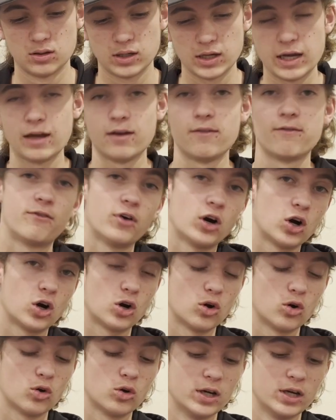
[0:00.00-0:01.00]

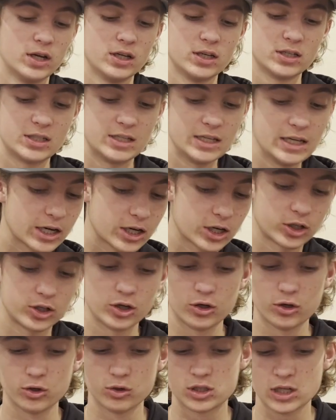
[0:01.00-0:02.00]
info, sneaker
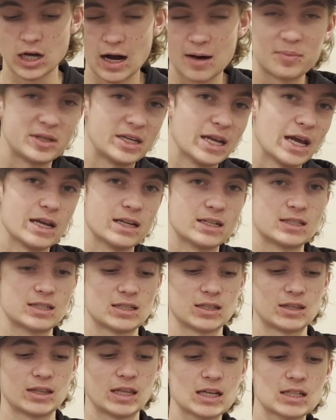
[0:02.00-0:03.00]
news,
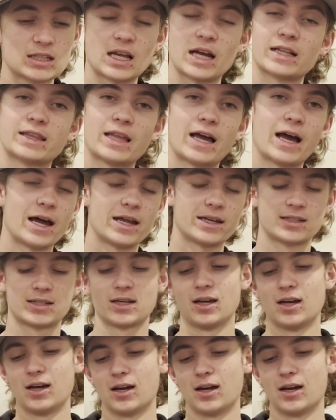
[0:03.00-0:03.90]
updates, things like that,